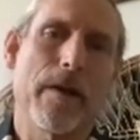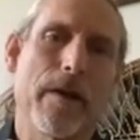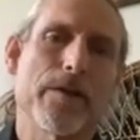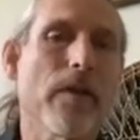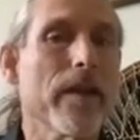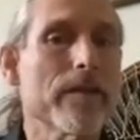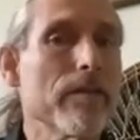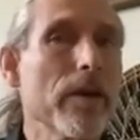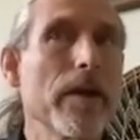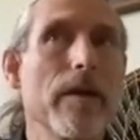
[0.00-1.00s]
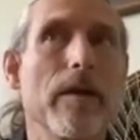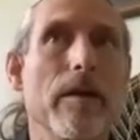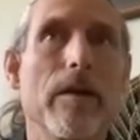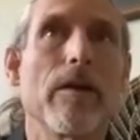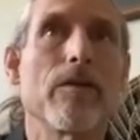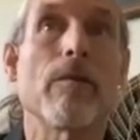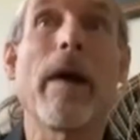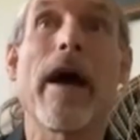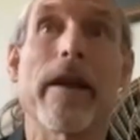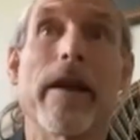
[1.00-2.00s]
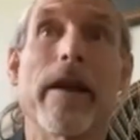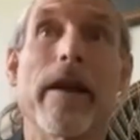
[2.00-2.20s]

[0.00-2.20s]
So that's a very dramatic,